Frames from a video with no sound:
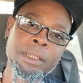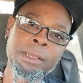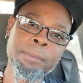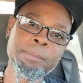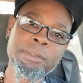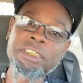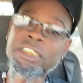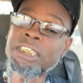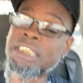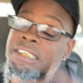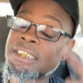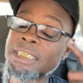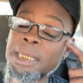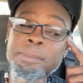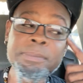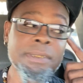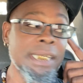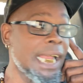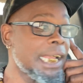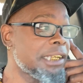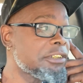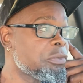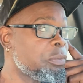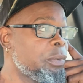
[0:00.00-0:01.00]
But see,
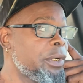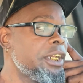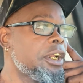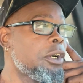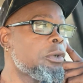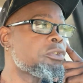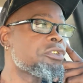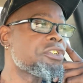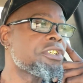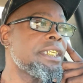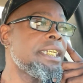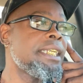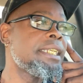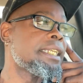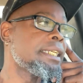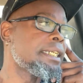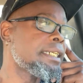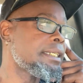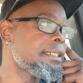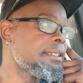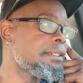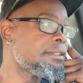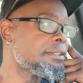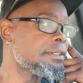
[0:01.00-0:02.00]
sometimes we don't see
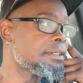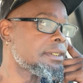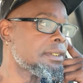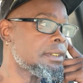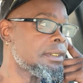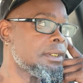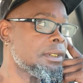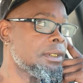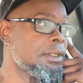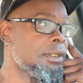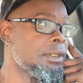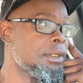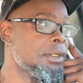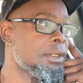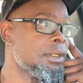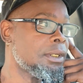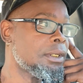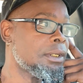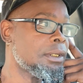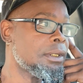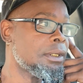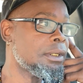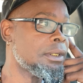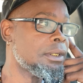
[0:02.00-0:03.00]
things
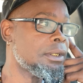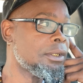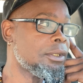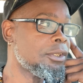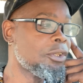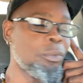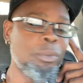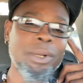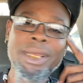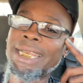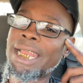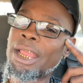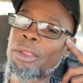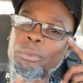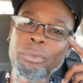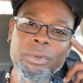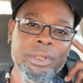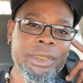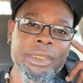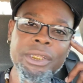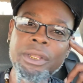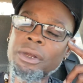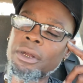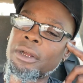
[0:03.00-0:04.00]
the way they
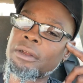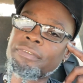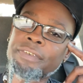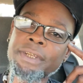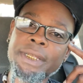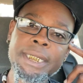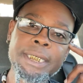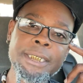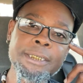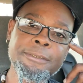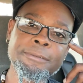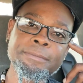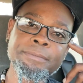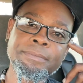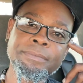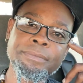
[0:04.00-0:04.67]
really are, fam.